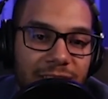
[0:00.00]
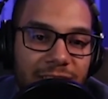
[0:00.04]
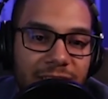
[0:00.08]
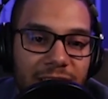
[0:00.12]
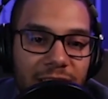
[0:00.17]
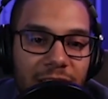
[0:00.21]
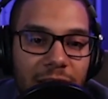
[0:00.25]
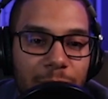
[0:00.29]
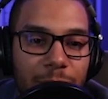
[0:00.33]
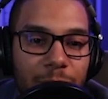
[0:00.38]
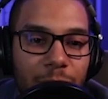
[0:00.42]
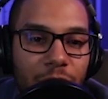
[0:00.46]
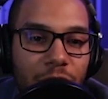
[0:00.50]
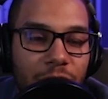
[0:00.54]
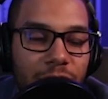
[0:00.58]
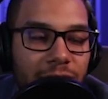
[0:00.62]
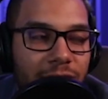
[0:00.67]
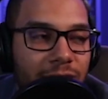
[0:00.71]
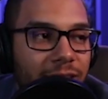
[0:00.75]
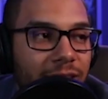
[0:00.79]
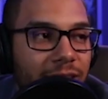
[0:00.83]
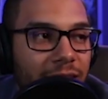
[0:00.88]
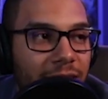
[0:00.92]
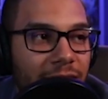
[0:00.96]
Tom Nook,
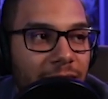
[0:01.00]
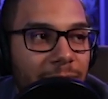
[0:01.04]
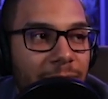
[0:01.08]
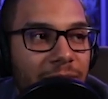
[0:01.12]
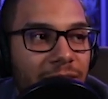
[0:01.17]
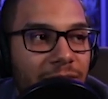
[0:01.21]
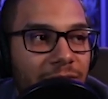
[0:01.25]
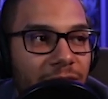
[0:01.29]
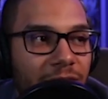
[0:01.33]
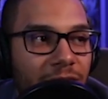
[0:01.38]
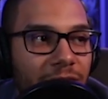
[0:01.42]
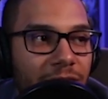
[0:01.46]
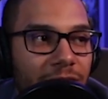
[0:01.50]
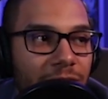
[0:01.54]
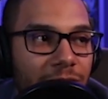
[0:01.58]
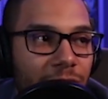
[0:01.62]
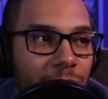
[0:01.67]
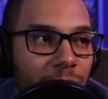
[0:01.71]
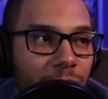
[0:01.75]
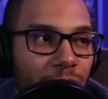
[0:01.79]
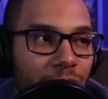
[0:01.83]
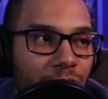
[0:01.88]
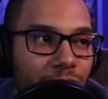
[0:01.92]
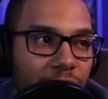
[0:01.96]
can he be the villain of the
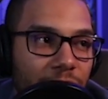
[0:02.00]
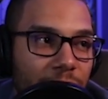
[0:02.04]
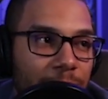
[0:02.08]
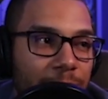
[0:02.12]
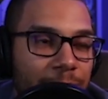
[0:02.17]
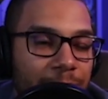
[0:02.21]
movie?